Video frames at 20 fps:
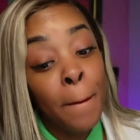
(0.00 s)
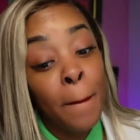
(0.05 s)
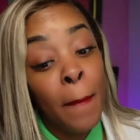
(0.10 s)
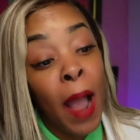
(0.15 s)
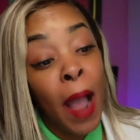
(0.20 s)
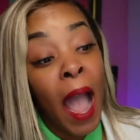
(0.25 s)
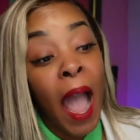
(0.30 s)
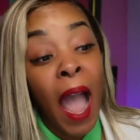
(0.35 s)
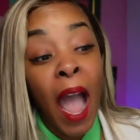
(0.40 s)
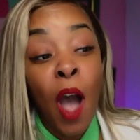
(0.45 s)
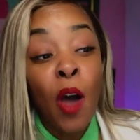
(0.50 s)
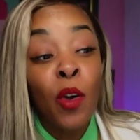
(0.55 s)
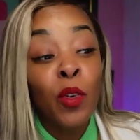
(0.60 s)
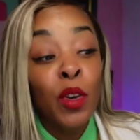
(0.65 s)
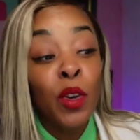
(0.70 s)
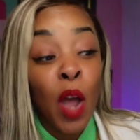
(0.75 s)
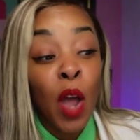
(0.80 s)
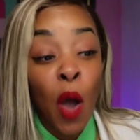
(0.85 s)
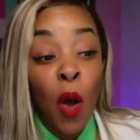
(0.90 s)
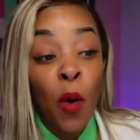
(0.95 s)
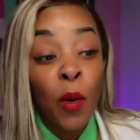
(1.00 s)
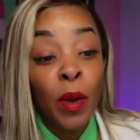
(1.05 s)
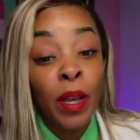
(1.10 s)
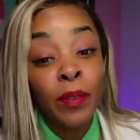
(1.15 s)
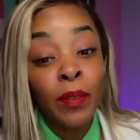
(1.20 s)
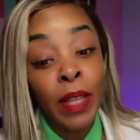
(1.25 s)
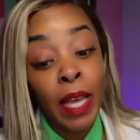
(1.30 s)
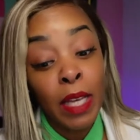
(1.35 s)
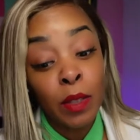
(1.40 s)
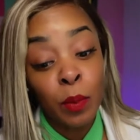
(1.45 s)
I don't know if
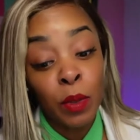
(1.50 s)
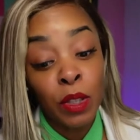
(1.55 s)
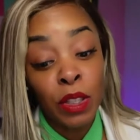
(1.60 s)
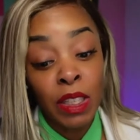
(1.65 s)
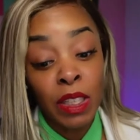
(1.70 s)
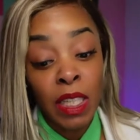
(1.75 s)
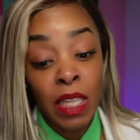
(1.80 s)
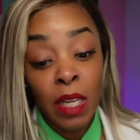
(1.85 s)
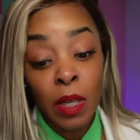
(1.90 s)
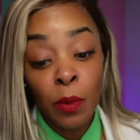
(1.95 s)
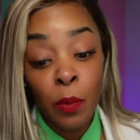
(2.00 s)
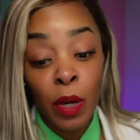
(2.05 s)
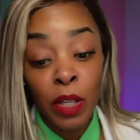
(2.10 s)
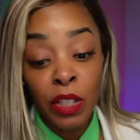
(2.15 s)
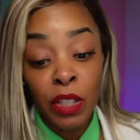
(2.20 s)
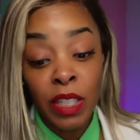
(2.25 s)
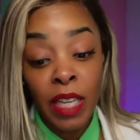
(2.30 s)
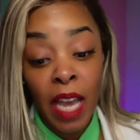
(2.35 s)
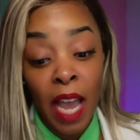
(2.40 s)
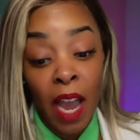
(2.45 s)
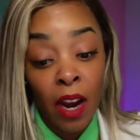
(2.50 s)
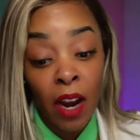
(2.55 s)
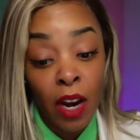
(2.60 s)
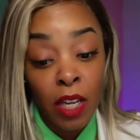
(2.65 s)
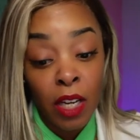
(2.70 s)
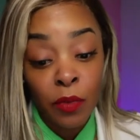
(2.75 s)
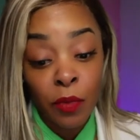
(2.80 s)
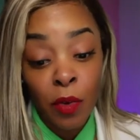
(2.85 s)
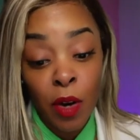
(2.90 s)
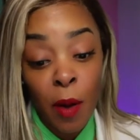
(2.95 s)
that's what she where she got
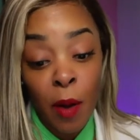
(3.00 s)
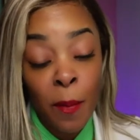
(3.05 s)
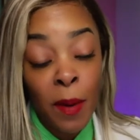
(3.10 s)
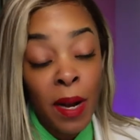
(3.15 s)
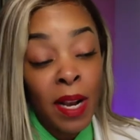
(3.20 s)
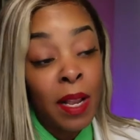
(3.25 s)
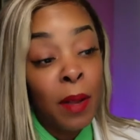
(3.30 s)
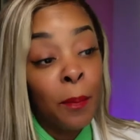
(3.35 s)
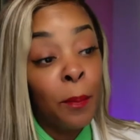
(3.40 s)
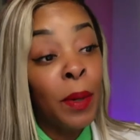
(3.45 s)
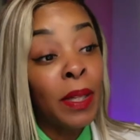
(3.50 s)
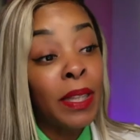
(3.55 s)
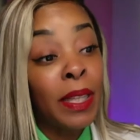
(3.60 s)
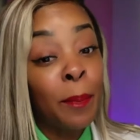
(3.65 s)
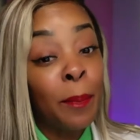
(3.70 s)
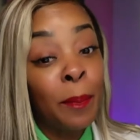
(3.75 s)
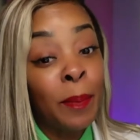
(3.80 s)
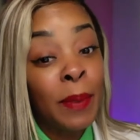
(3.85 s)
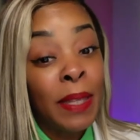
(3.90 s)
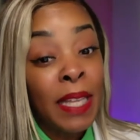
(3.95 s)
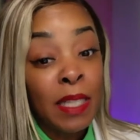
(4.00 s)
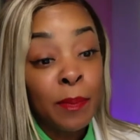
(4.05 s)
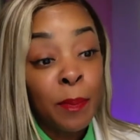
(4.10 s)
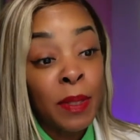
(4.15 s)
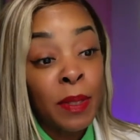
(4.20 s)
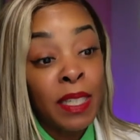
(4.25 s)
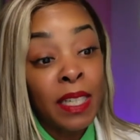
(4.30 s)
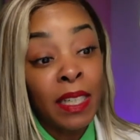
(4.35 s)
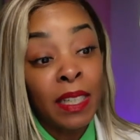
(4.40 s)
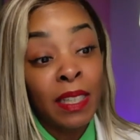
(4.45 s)
hers from, but the this
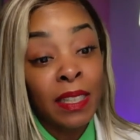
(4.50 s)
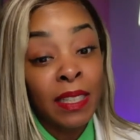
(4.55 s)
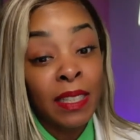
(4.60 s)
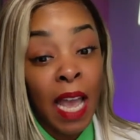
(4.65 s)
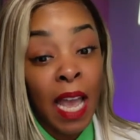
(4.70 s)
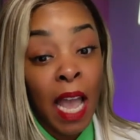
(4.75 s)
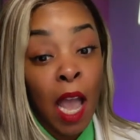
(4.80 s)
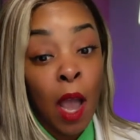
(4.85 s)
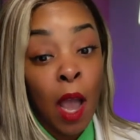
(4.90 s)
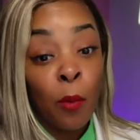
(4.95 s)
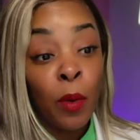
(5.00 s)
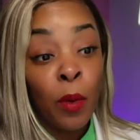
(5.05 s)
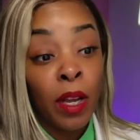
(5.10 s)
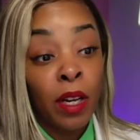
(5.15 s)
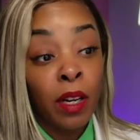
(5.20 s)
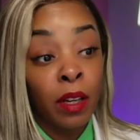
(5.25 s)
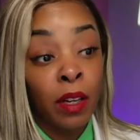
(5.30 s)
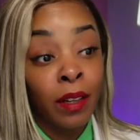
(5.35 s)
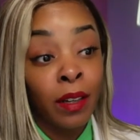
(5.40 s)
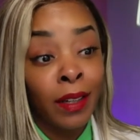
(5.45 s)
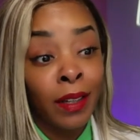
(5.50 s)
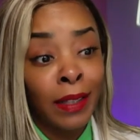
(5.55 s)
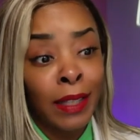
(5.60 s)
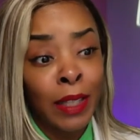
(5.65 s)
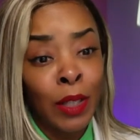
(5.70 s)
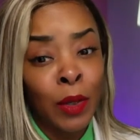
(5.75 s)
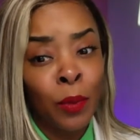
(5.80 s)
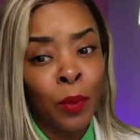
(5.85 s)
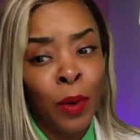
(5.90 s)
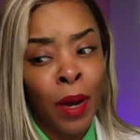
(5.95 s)
particular time when uh
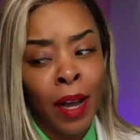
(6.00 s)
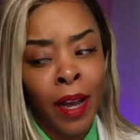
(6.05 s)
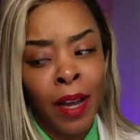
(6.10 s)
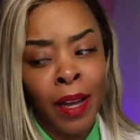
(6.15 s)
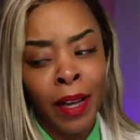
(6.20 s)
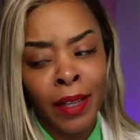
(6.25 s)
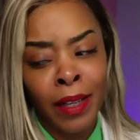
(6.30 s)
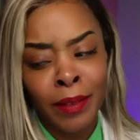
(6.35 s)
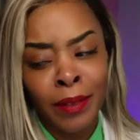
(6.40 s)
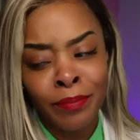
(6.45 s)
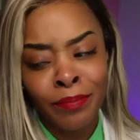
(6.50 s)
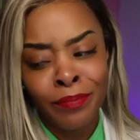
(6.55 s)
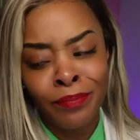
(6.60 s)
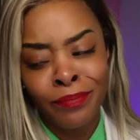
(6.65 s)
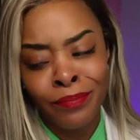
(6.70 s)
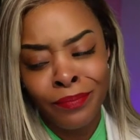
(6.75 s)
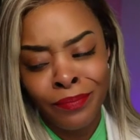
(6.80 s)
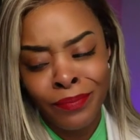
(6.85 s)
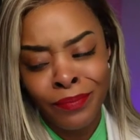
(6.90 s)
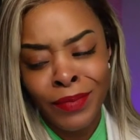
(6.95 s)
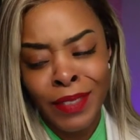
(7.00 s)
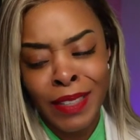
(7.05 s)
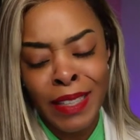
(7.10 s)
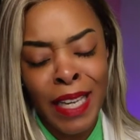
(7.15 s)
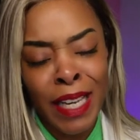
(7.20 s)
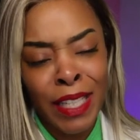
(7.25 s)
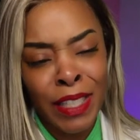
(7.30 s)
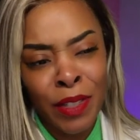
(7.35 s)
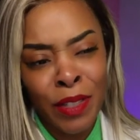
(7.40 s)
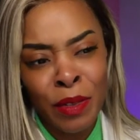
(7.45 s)
Lil Rod
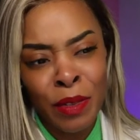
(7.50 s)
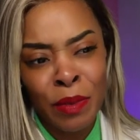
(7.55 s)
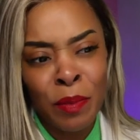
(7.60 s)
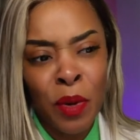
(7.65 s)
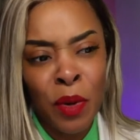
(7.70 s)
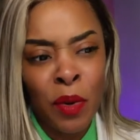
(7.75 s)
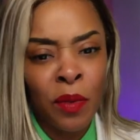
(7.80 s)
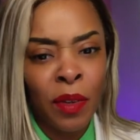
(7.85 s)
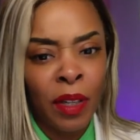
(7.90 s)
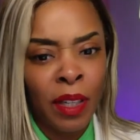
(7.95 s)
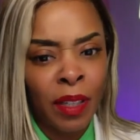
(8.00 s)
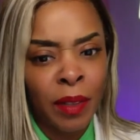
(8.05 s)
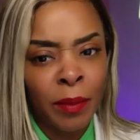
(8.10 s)
said she was moving it.